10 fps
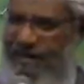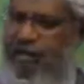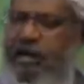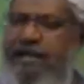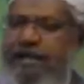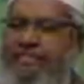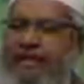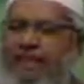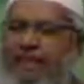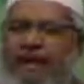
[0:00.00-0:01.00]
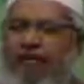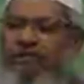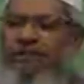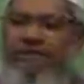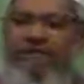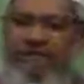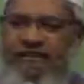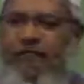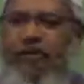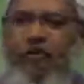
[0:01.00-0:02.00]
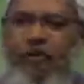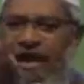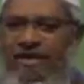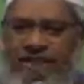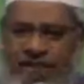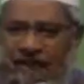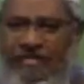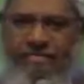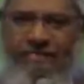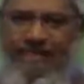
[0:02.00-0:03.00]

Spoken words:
You can easily make out the difference. You can look at their face